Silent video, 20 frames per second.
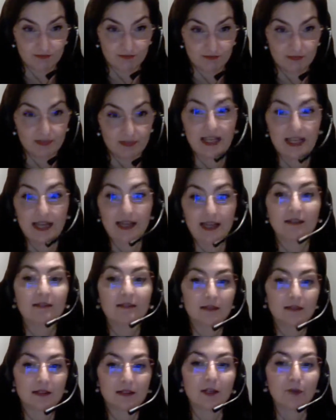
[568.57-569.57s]

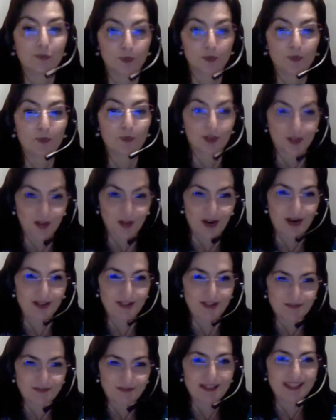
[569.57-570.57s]
than if we were not
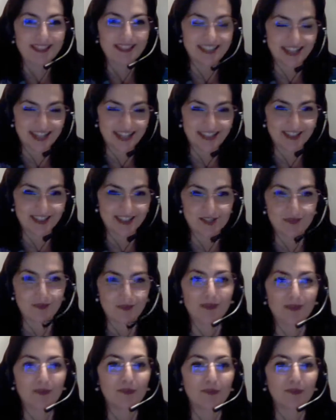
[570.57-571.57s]
mediators,
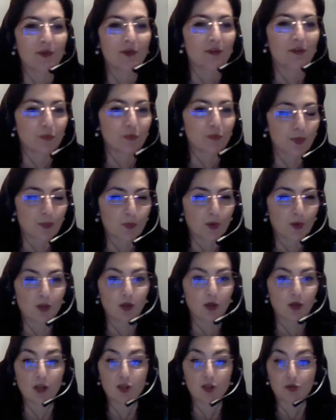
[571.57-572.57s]
if we were
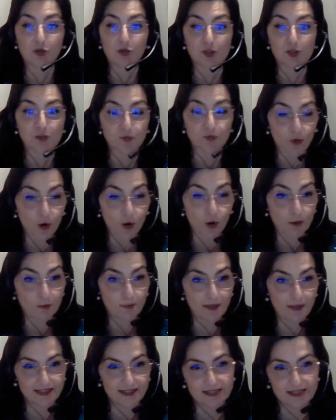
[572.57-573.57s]
not transformed
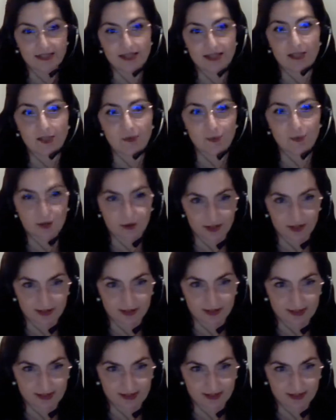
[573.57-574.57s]
by this
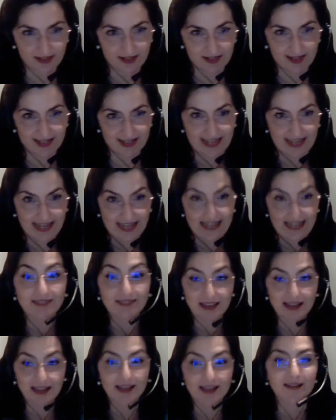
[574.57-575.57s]
experience.
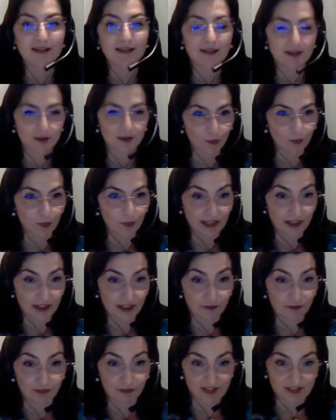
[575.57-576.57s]
And then we
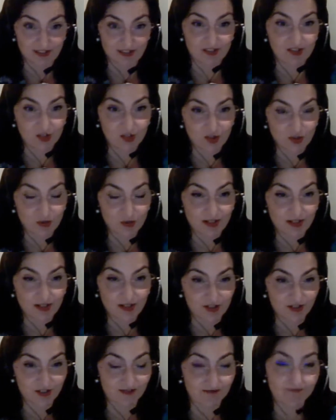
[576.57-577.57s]
can fix the
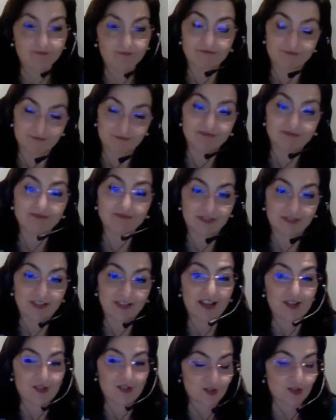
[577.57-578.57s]
situation
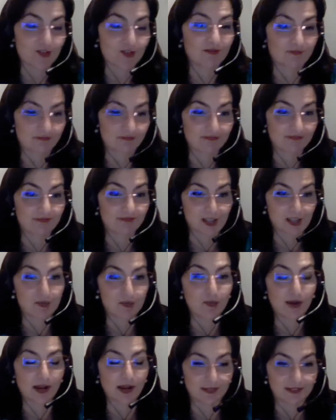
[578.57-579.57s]
faster as
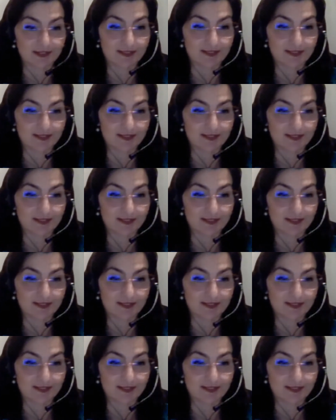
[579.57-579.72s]
well,